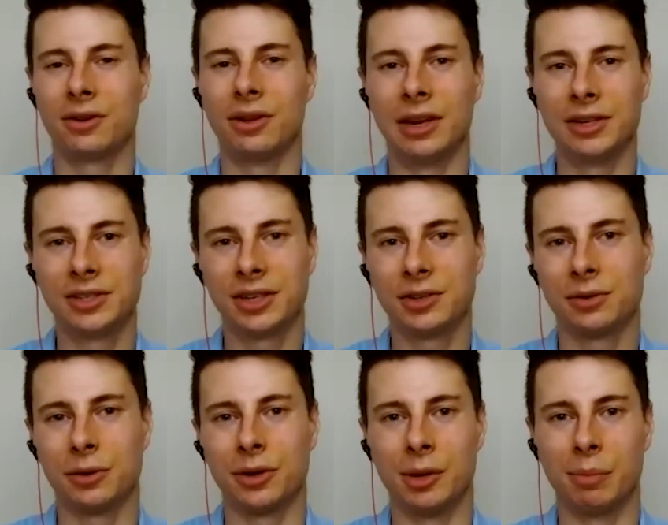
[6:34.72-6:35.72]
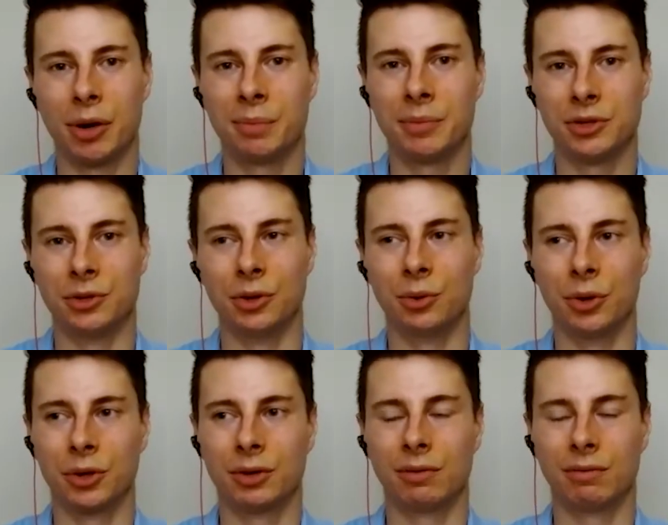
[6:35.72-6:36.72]
all the listings for the apartments? Do you
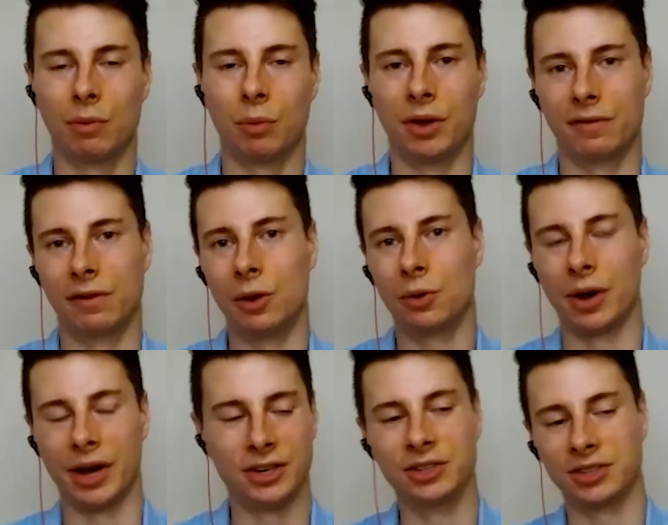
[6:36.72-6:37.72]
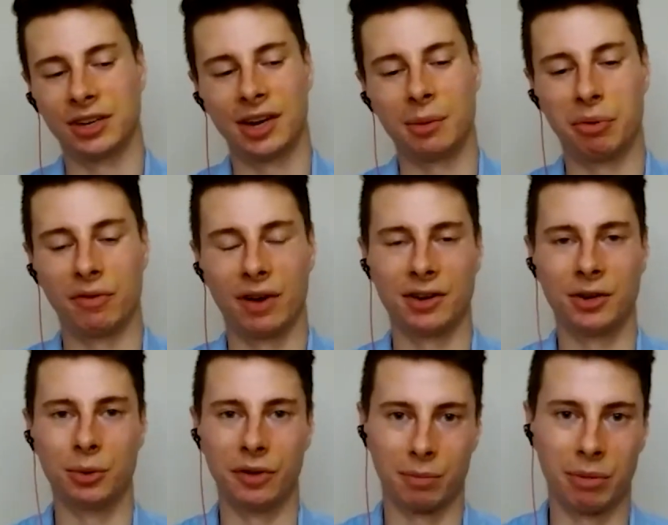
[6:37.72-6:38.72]
work with local agents and they provide you
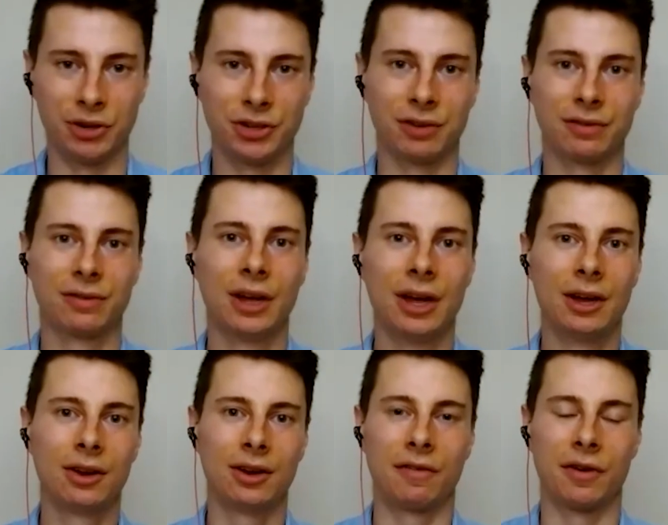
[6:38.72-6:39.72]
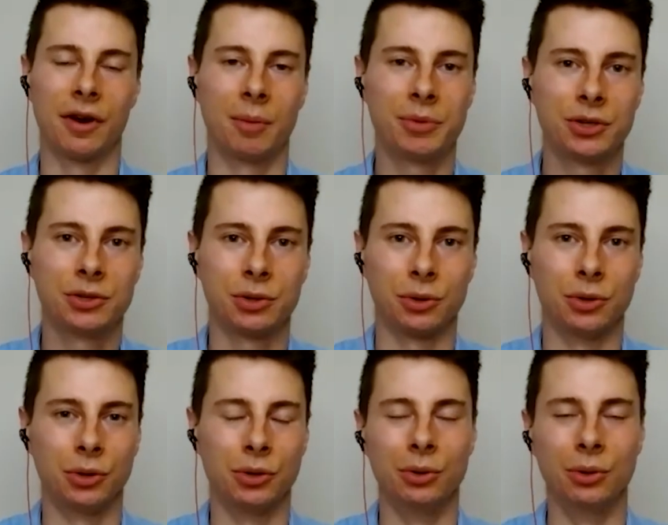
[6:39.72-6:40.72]
with a bunch of different options, or do
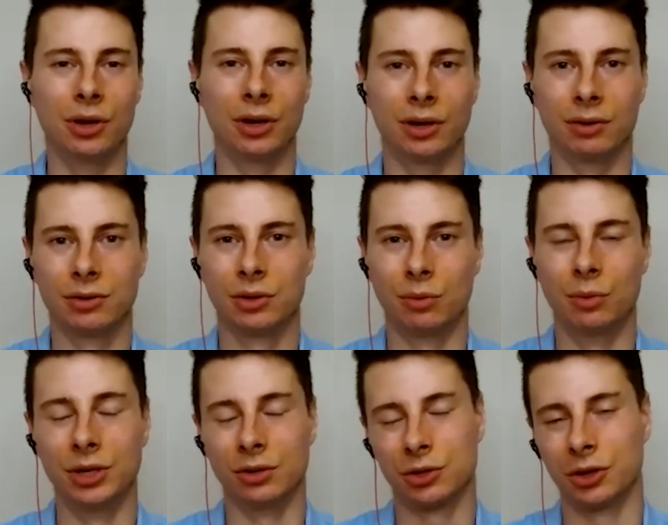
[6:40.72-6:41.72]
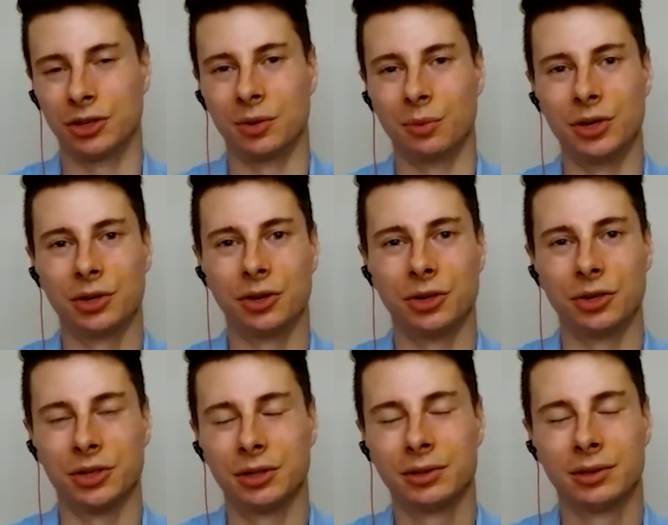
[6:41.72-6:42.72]
you do the search and research
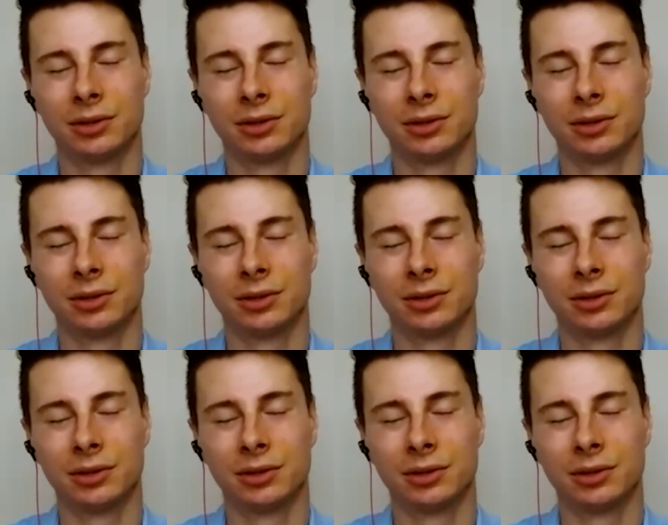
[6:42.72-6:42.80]
yourself?